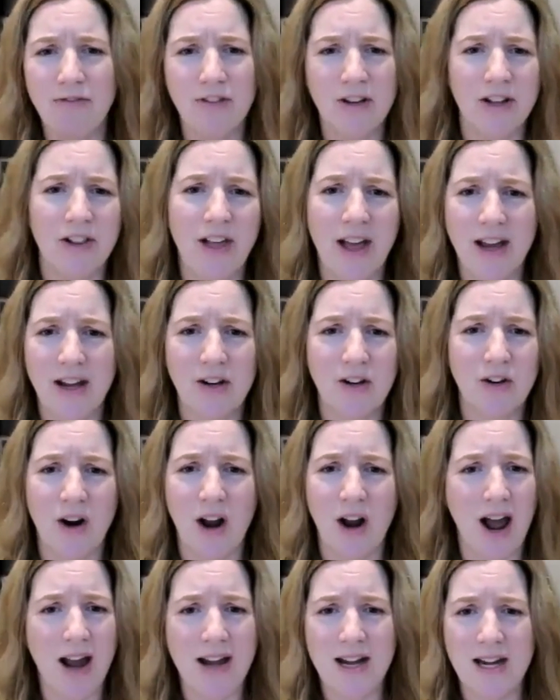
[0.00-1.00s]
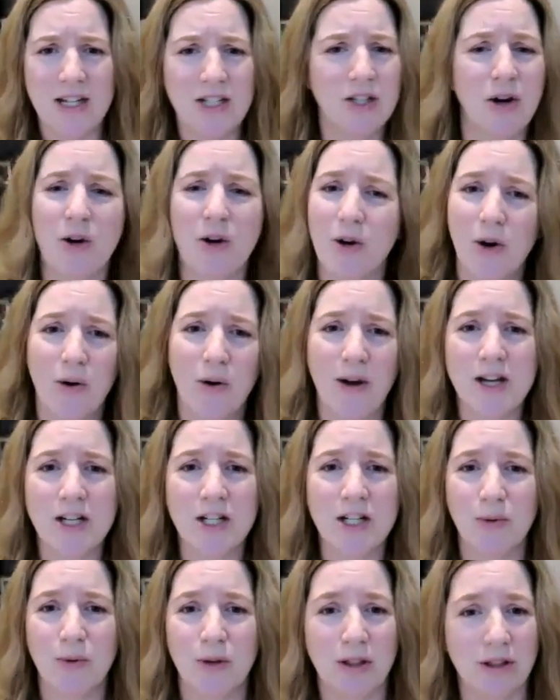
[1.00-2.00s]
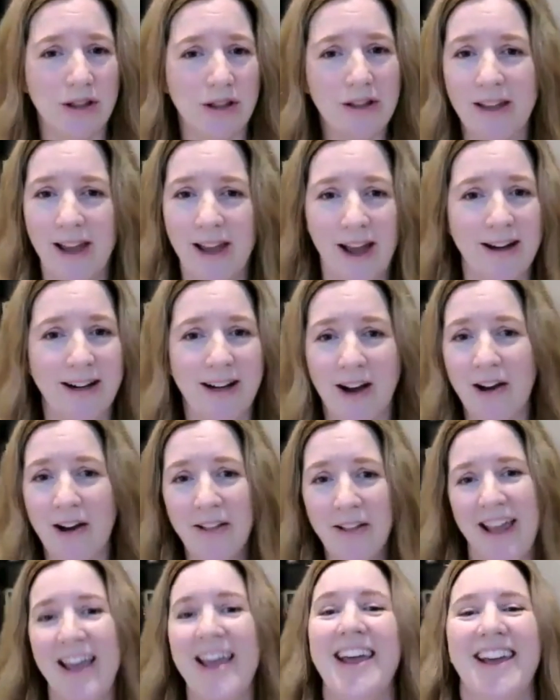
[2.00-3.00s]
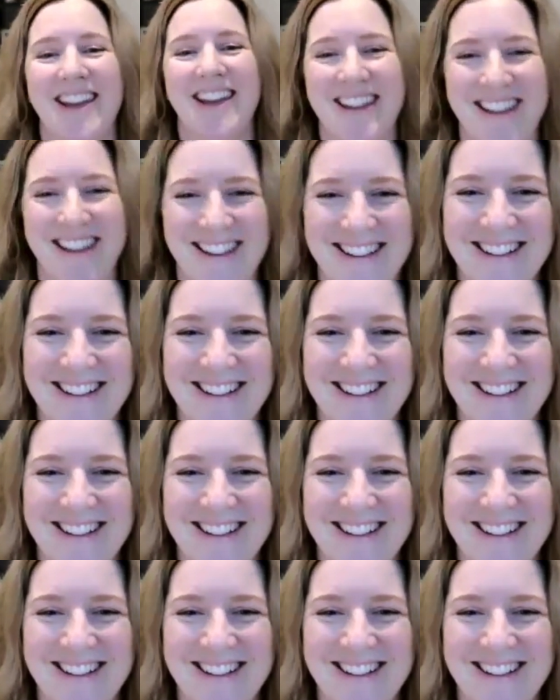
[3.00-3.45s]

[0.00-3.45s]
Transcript: I feel like I need to go to Croatia with Lili and Kali.